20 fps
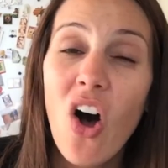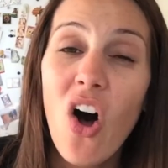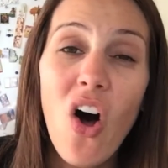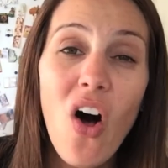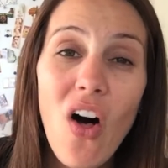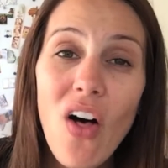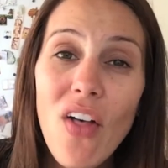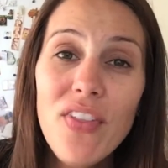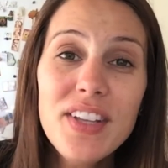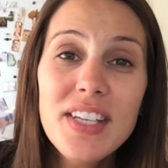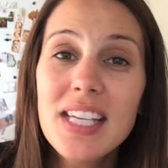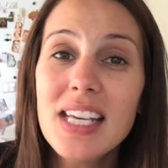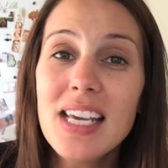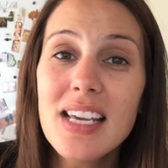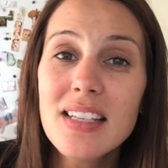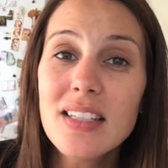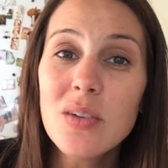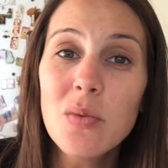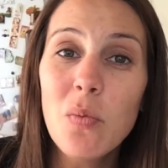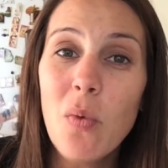All the
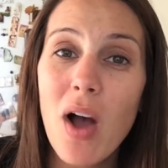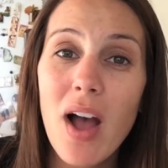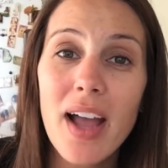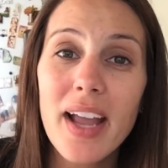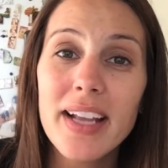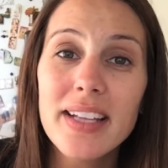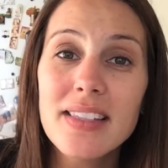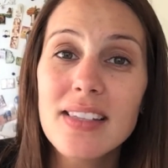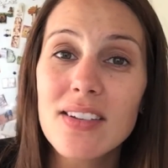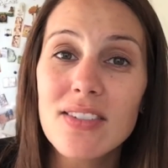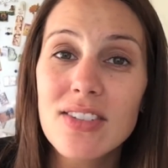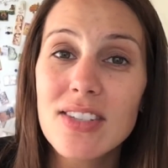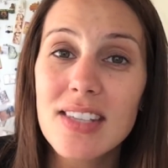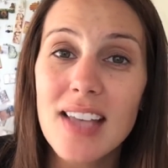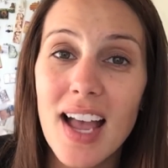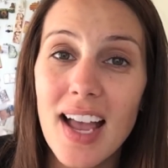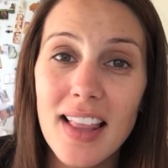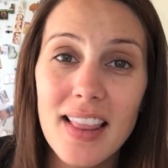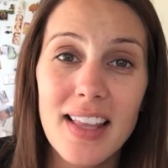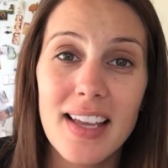T's in wines are
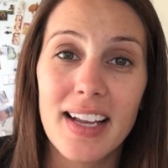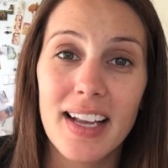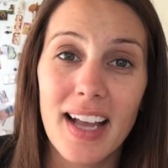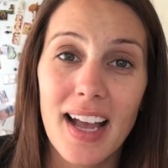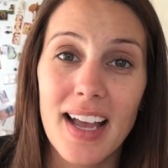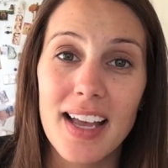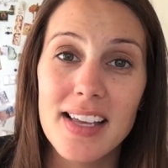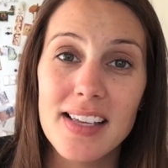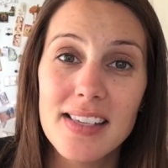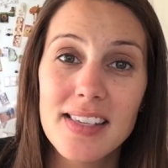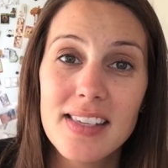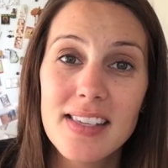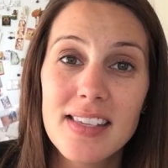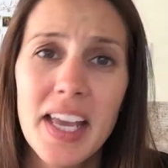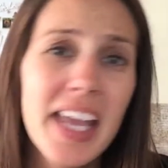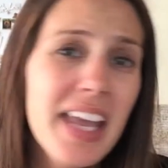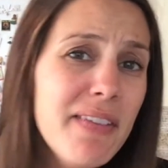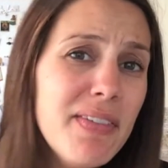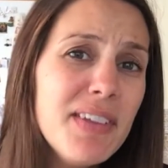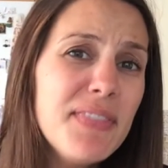silent, guys.
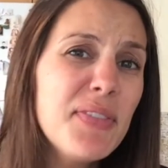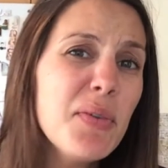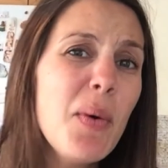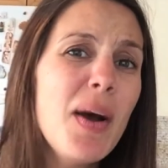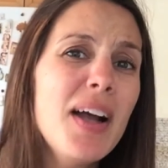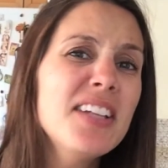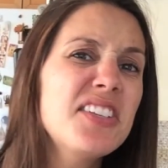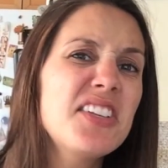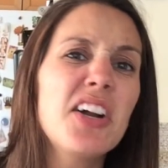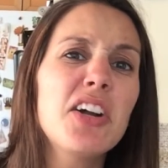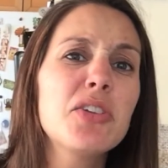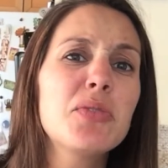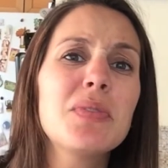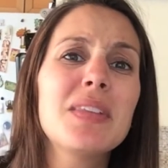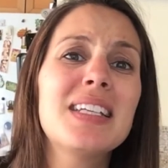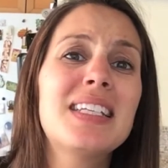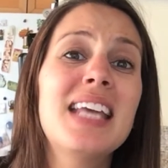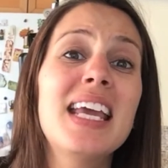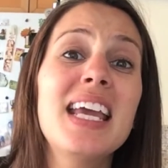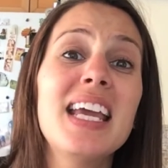Even if the wine starts with
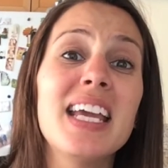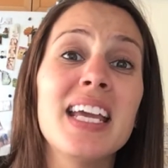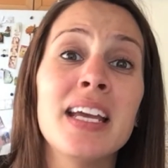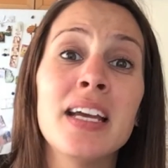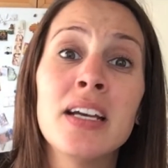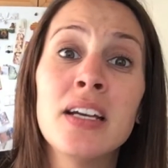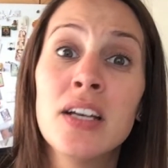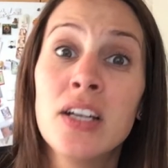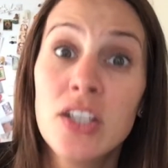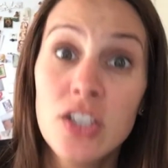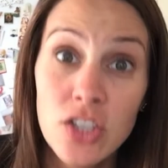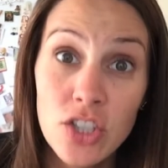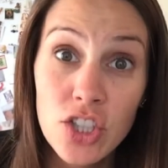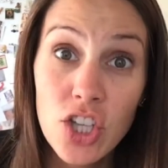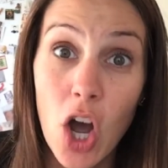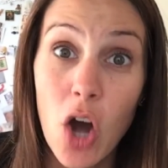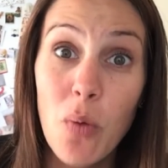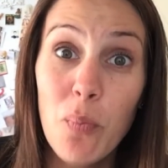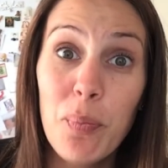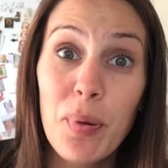a T,
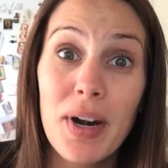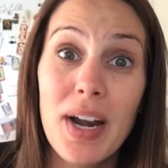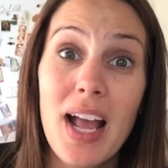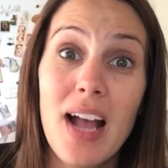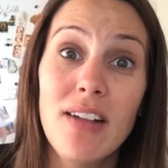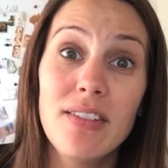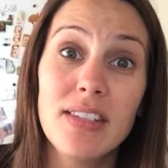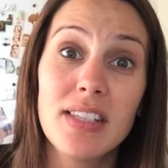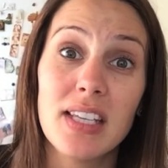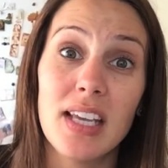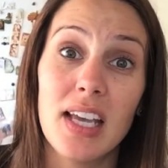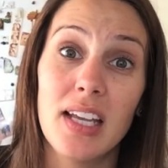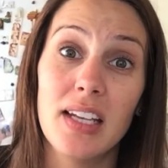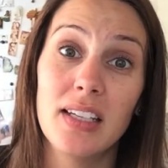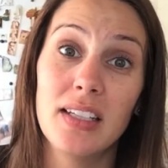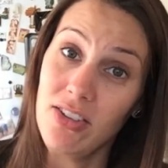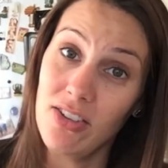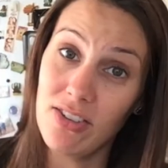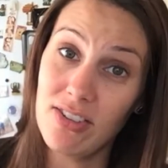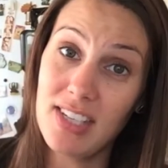don't pronounce it.
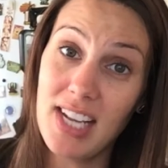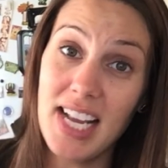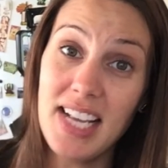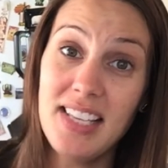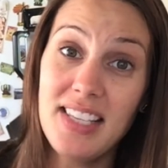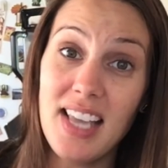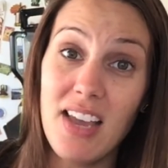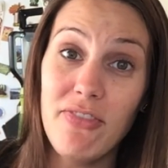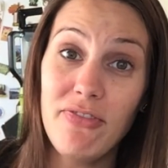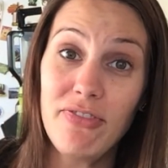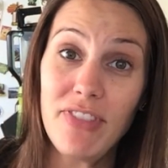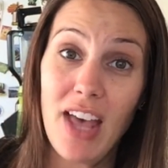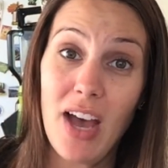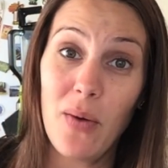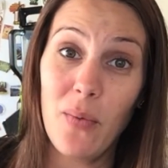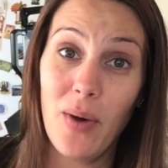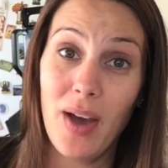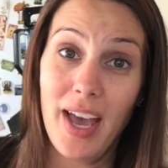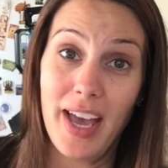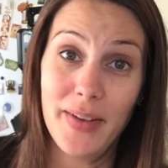You'll stay safe
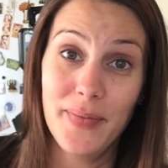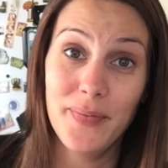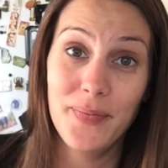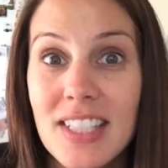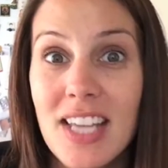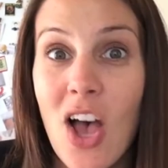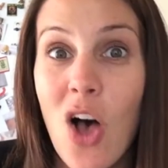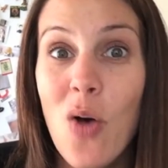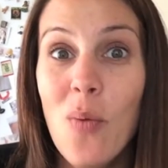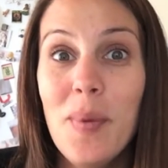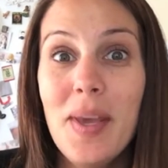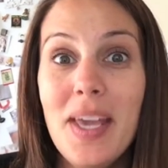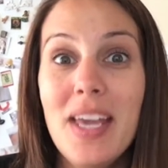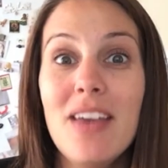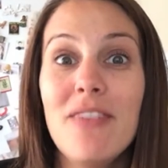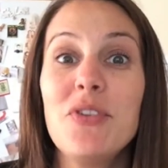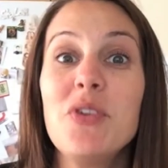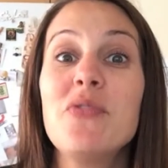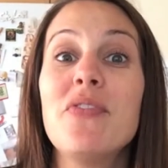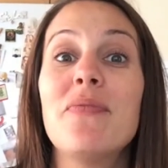that way. Tell me
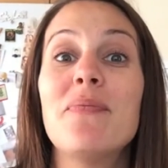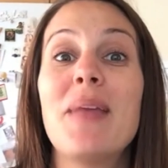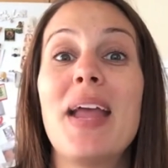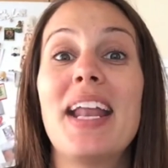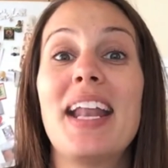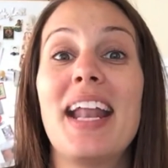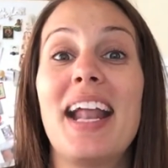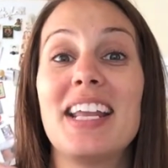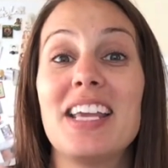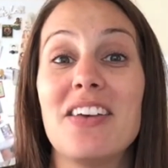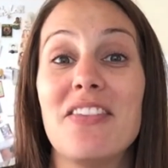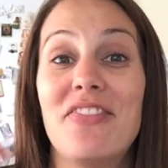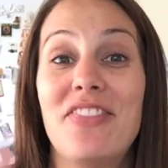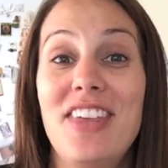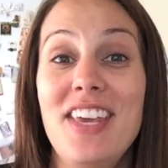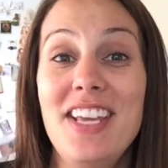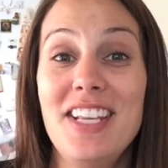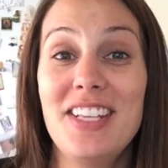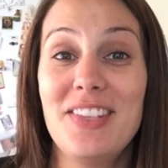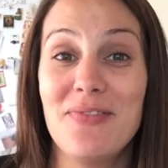if you've made any of
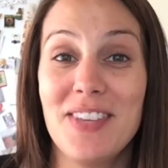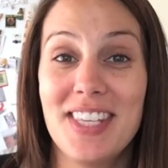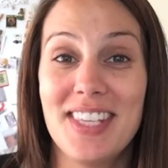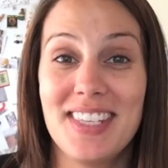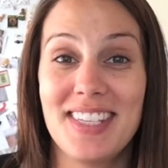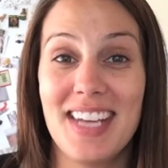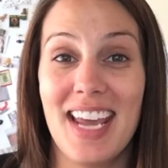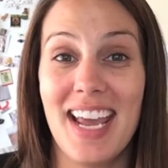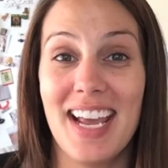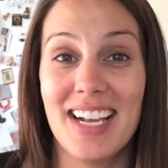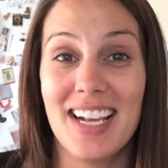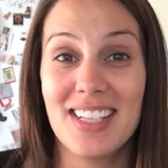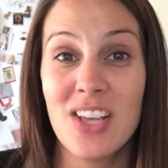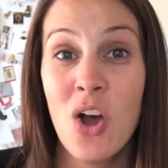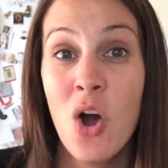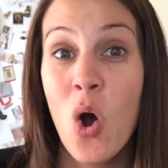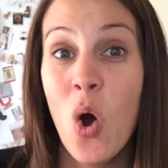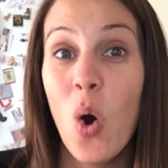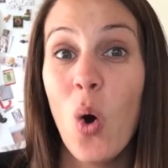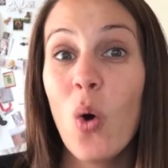these mistakes
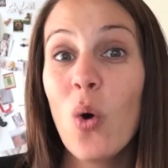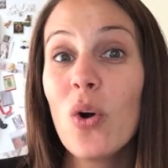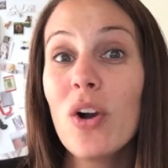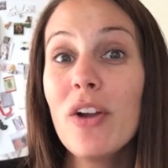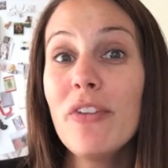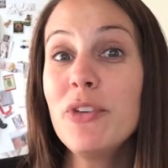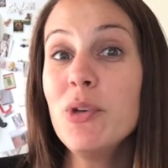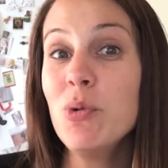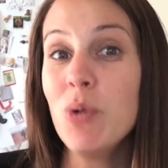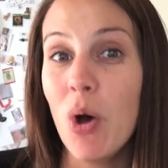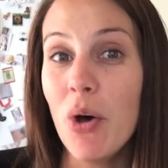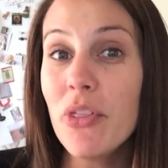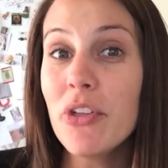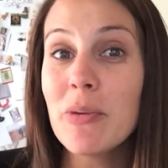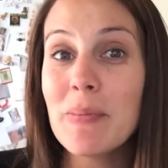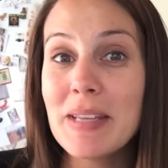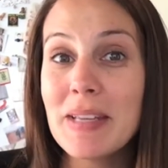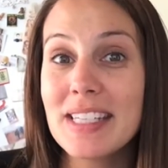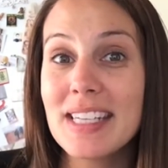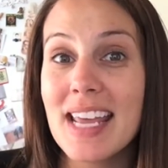or if you know
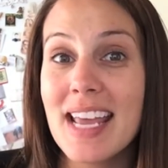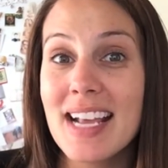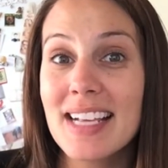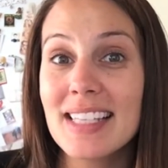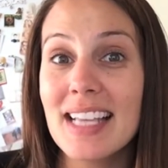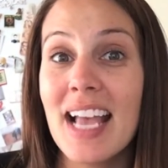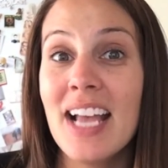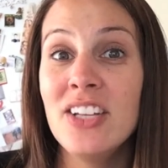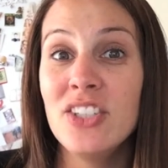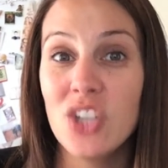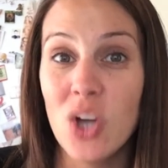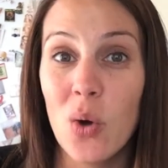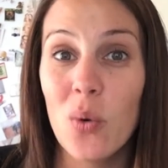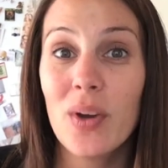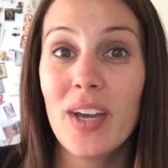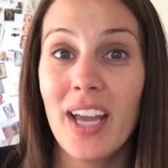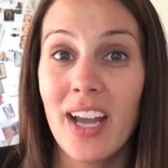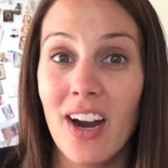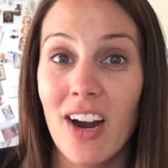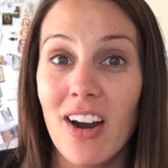they're mistakes and don't
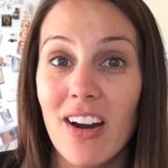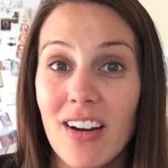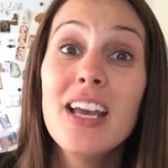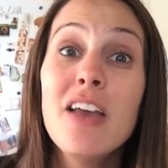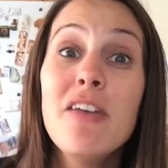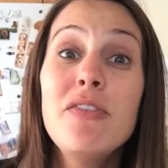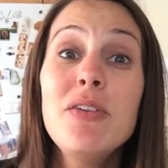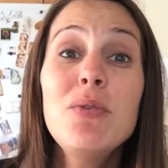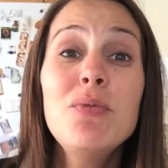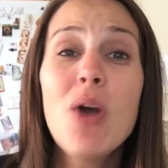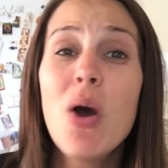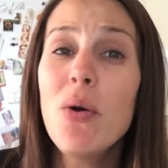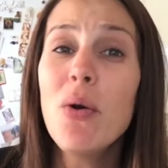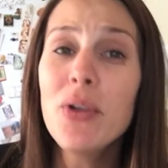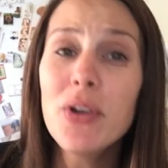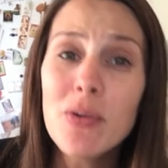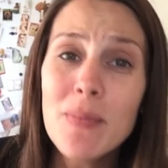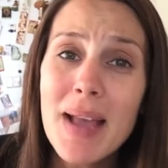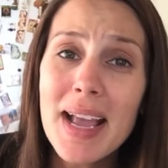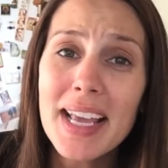care. If you know
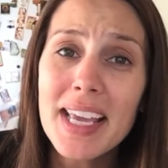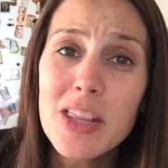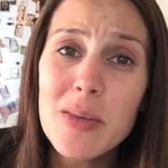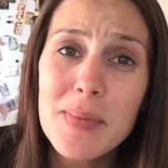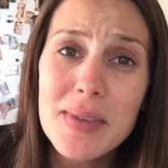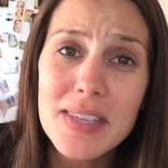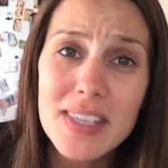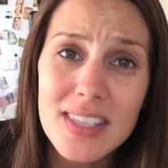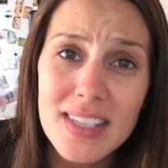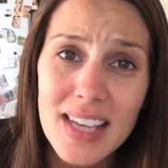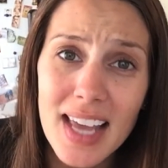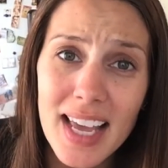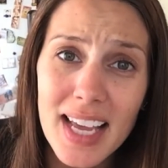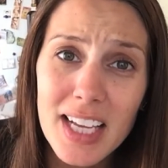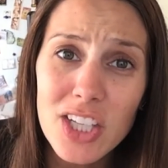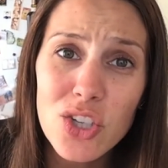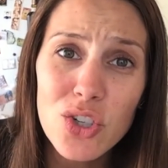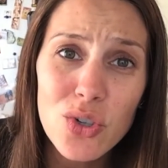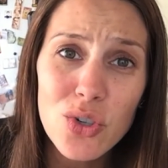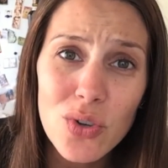you're making the mistake
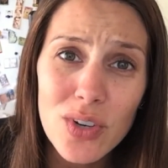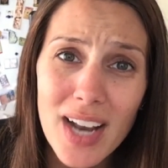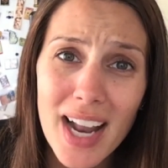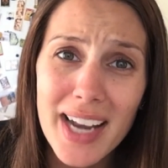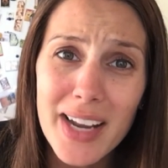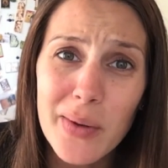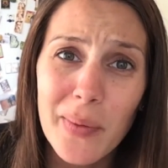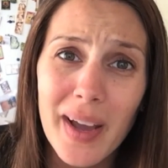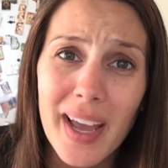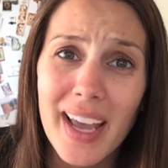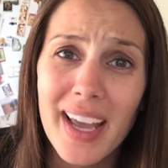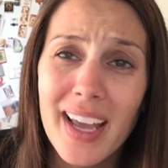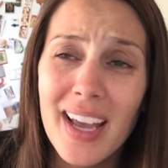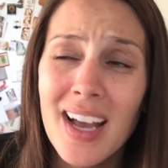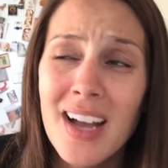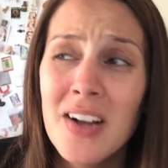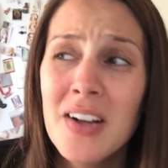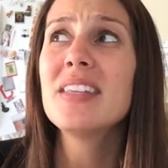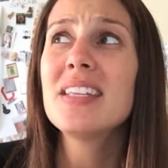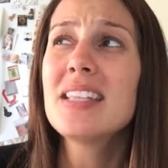and you do it
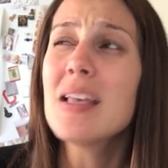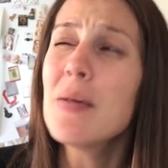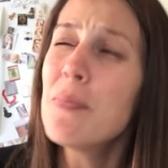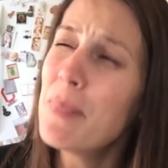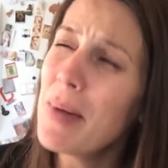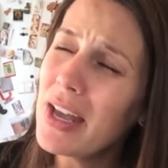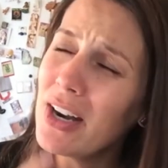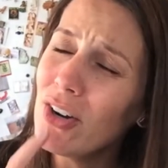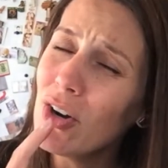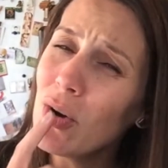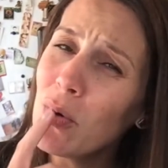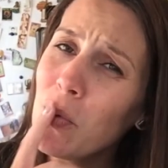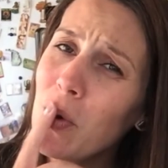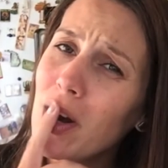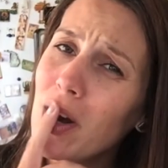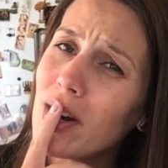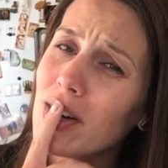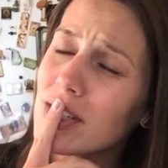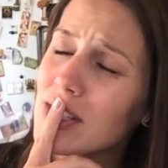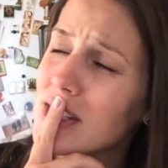anyway, is that better
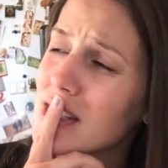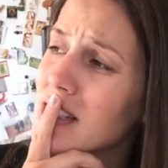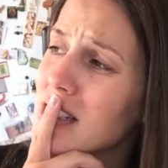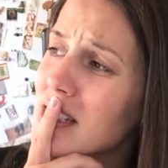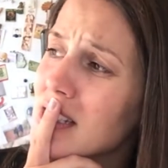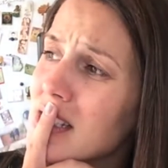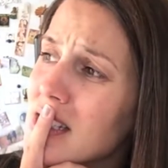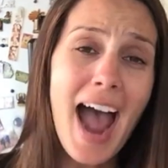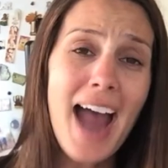or worse?